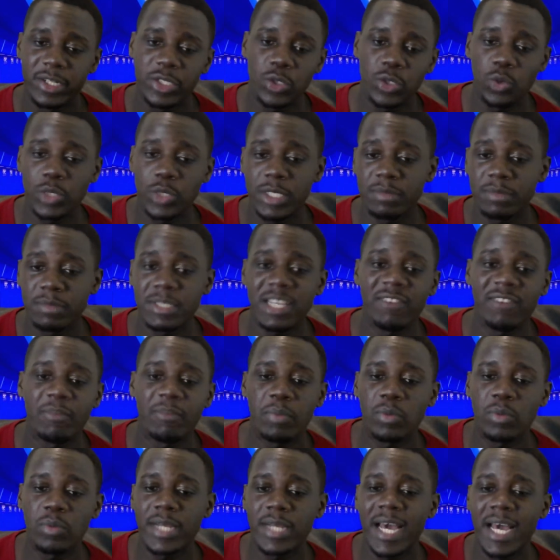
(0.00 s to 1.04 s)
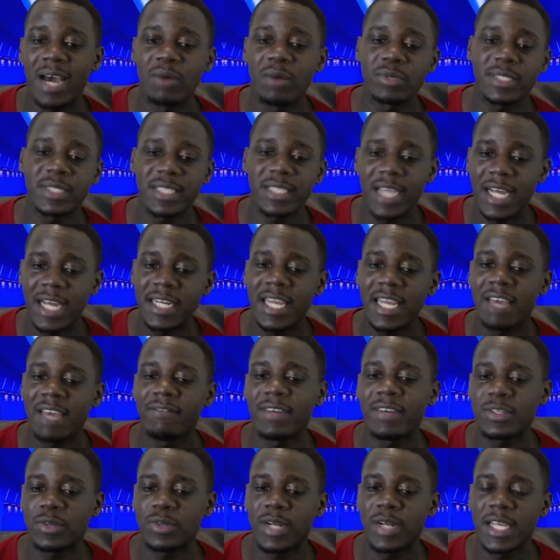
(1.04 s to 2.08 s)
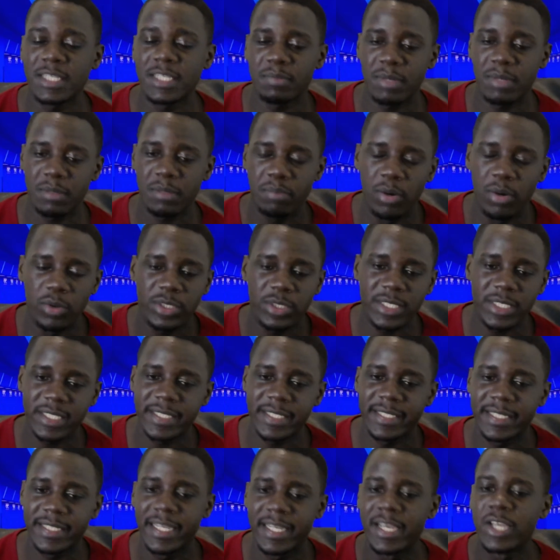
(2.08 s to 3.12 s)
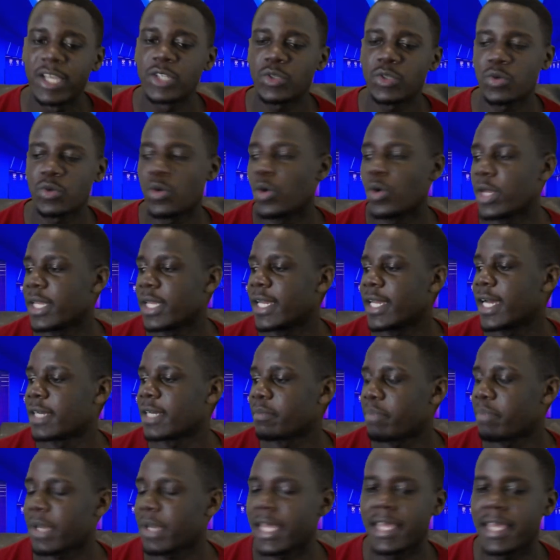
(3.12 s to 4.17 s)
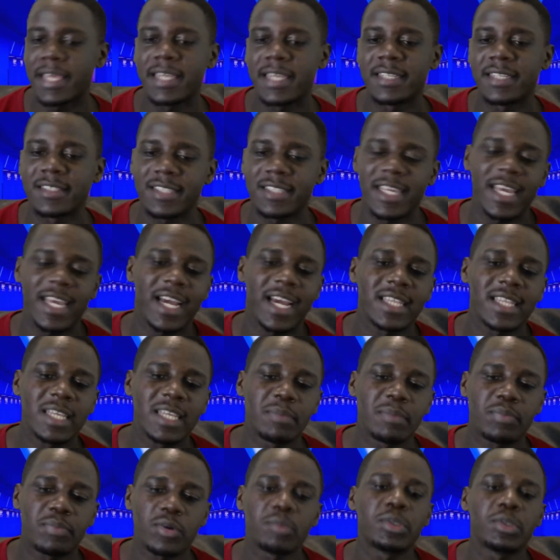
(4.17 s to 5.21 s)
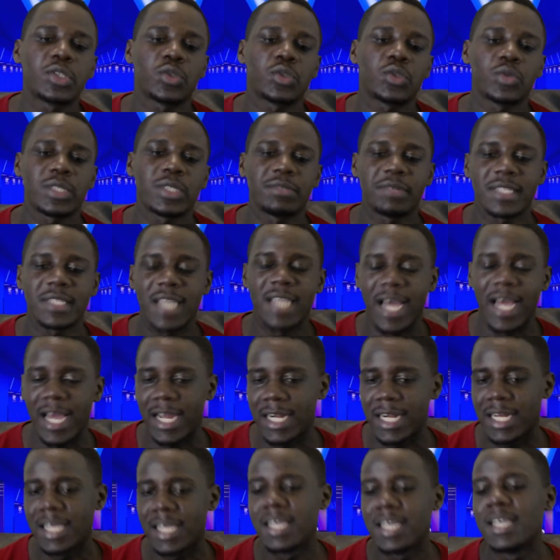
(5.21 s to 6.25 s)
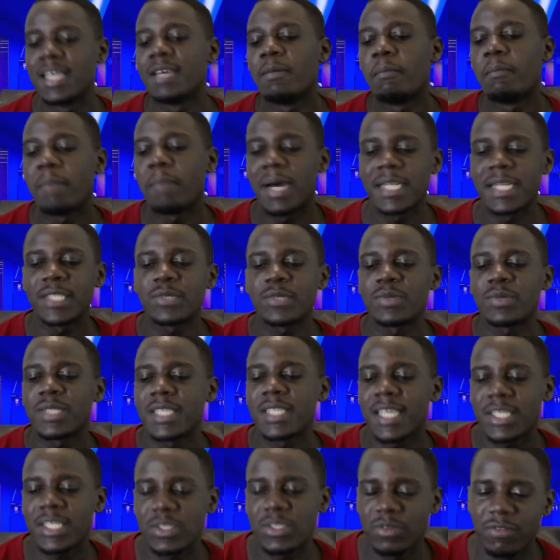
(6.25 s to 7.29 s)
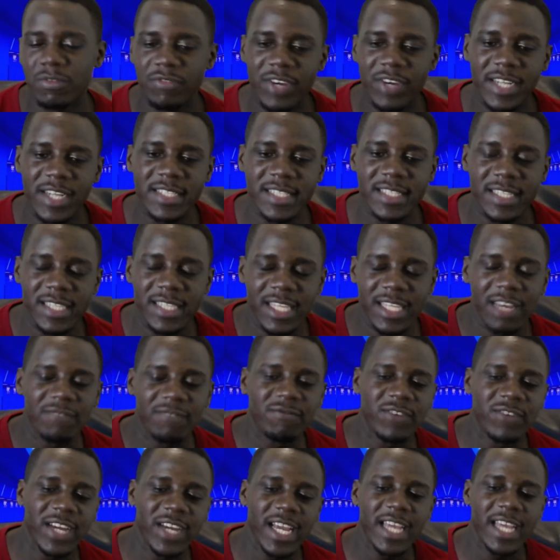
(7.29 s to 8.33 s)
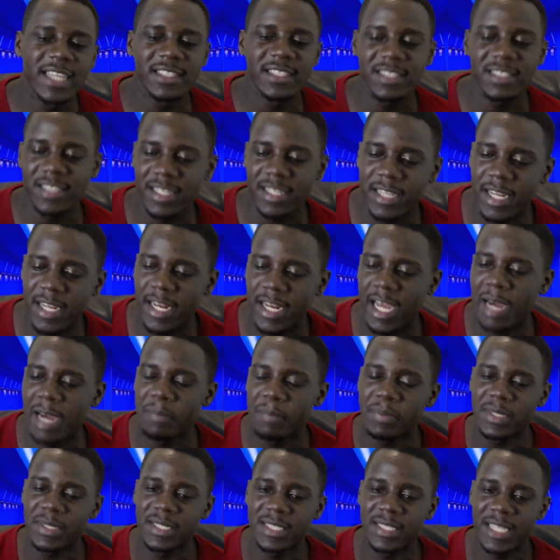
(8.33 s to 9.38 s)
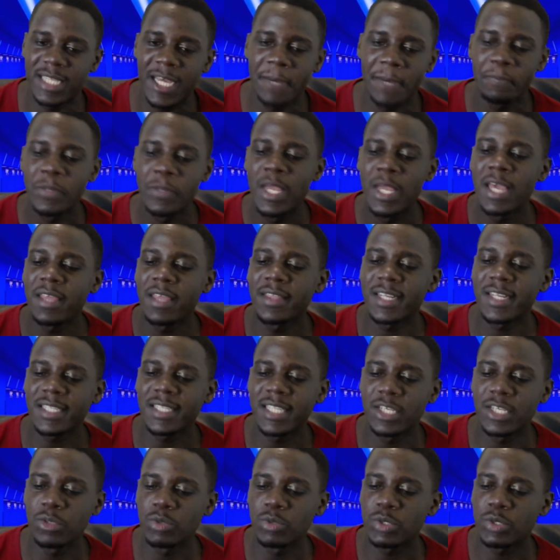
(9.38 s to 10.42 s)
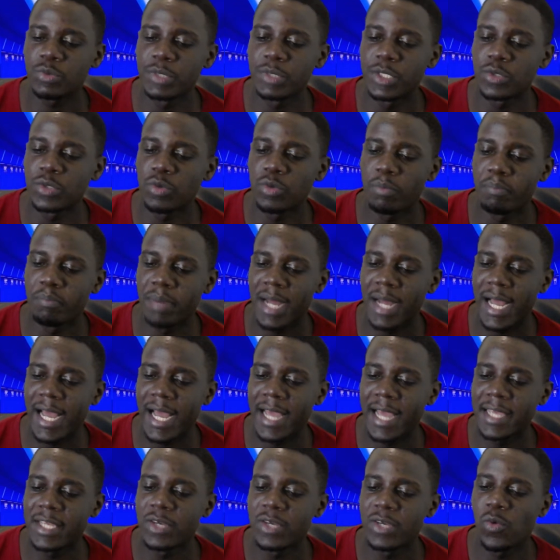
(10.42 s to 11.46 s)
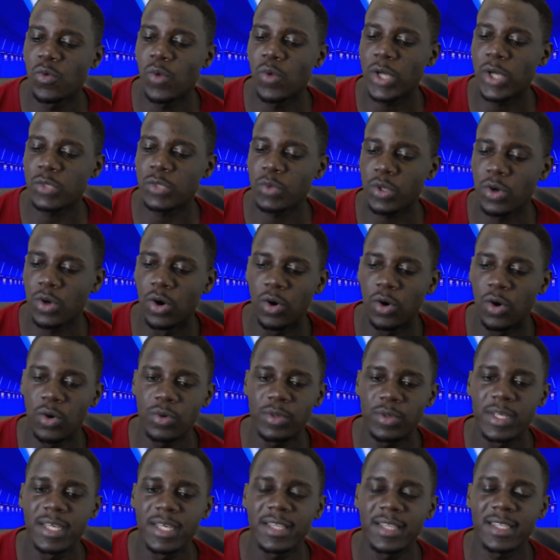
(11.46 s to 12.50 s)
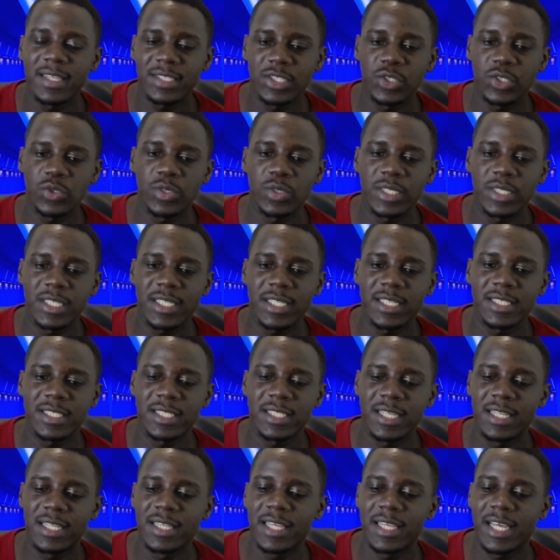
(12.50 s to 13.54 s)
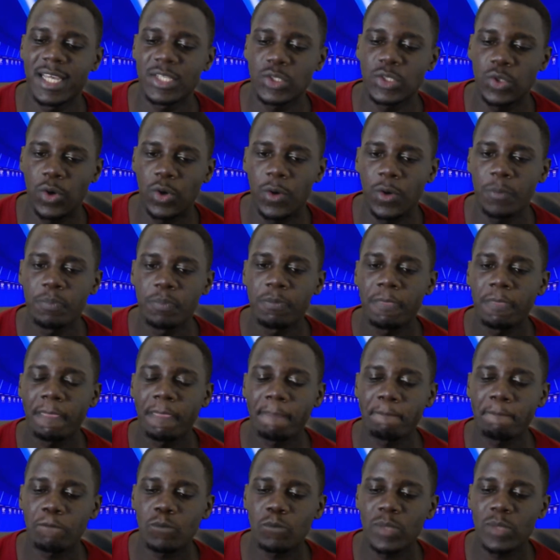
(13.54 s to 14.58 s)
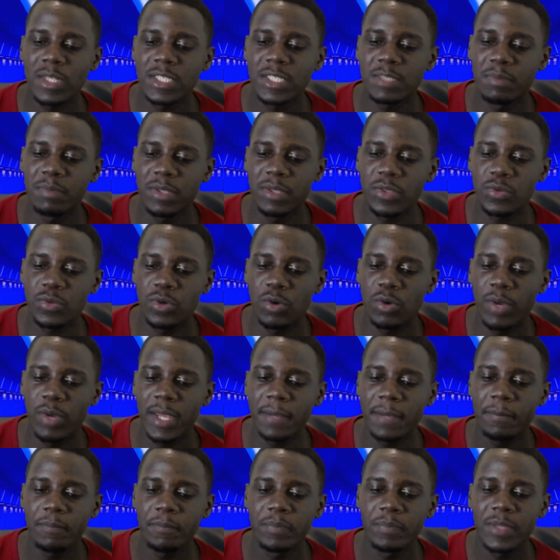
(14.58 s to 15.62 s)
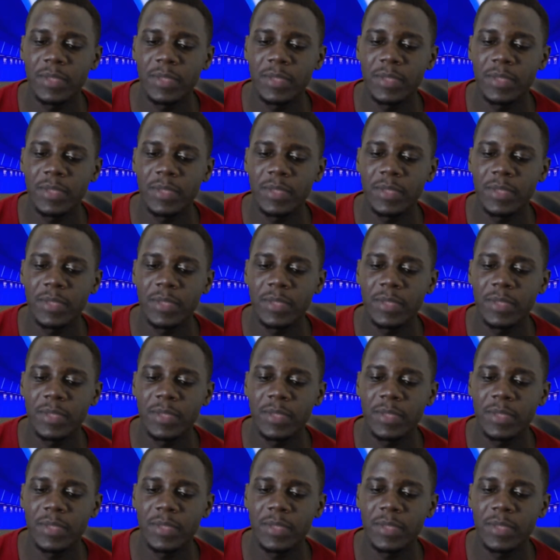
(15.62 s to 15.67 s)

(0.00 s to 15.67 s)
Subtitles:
two teams have pulled out and Everton has been put in to go in and play in there, and they promise to return money to the Arsenal fans in there via a certain app in there that they used really to buy what we call the season tickets in there. So Smith Rowe